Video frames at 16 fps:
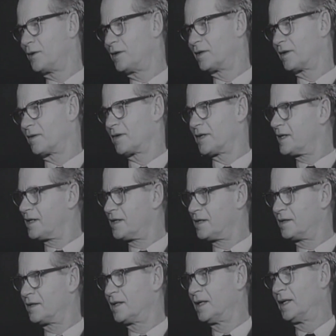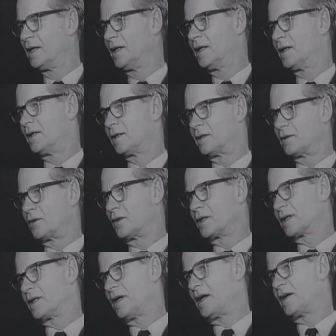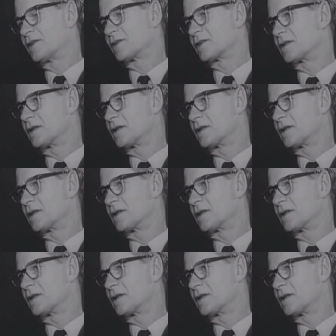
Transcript: going to lead, organize